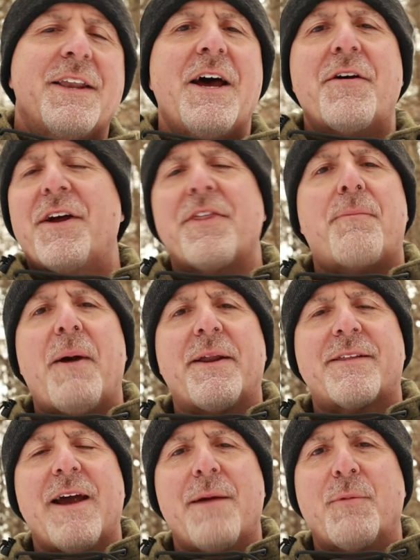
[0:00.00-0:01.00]
Now, another part
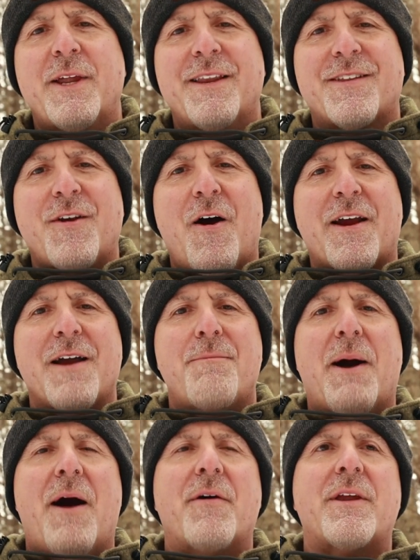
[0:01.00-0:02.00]
of time we need to talk
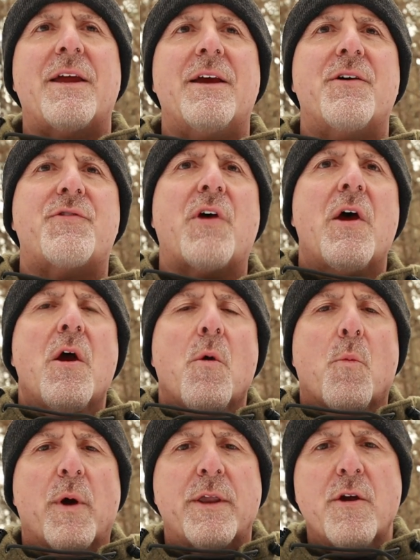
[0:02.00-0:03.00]
about is
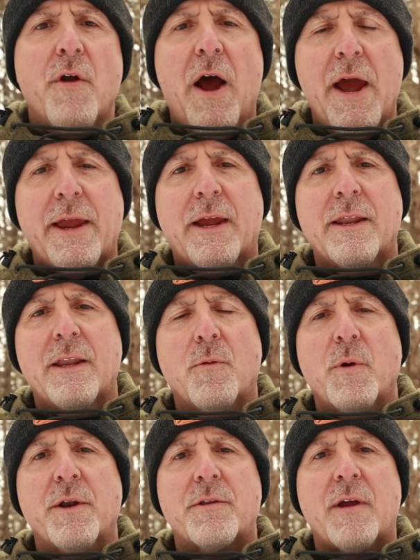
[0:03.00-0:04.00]
when you're hiking in the
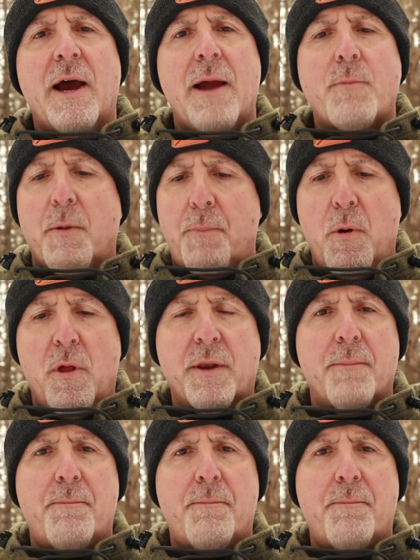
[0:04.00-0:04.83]
wintertime or pulling